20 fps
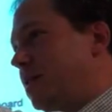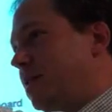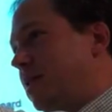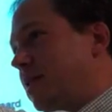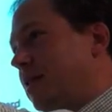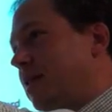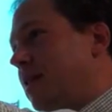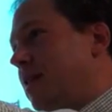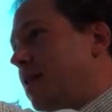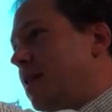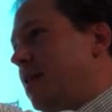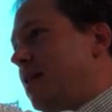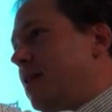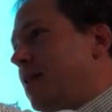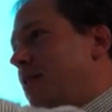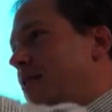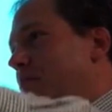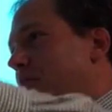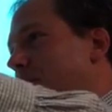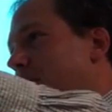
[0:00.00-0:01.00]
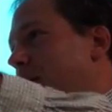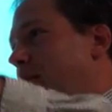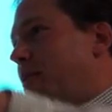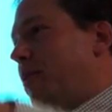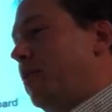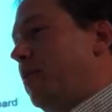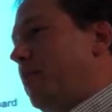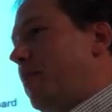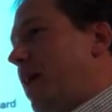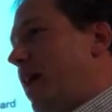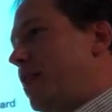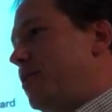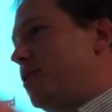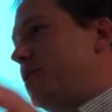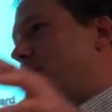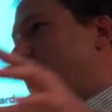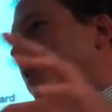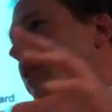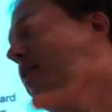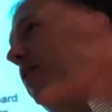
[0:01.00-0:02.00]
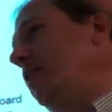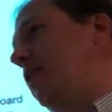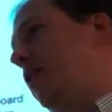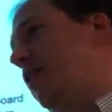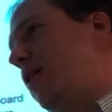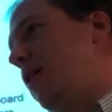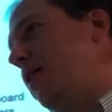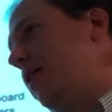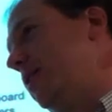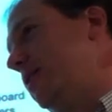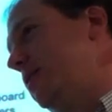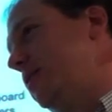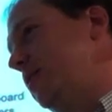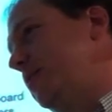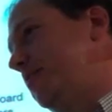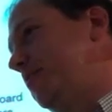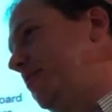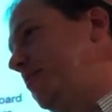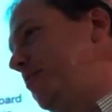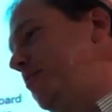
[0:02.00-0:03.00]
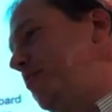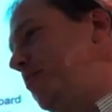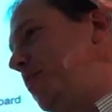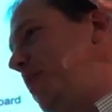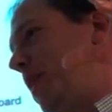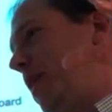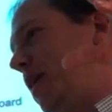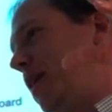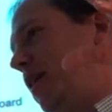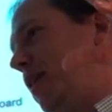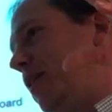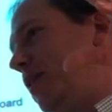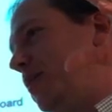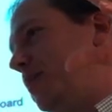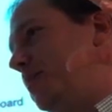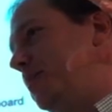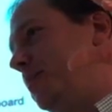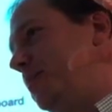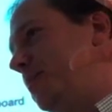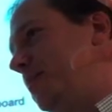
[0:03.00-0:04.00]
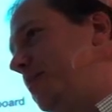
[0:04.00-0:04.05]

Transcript: us to be able to magically cause, you know,